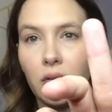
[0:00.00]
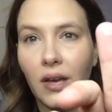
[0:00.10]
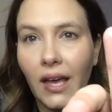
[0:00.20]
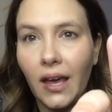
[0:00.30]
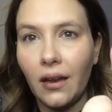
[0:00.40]

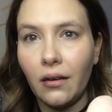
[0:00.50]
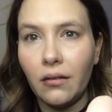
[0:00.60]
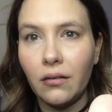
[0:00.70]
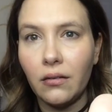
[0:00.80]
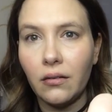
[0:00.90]
Again,
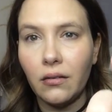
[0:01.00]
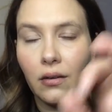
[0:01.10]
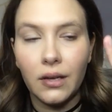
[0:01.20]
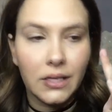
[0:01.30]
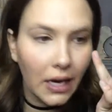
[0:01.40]

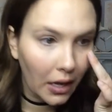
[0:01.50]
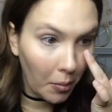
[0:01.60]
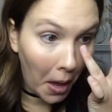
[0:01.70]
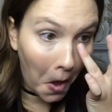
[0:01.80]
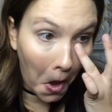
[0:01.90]
a tiny
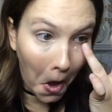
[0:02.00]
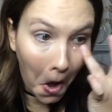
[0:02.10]
amount.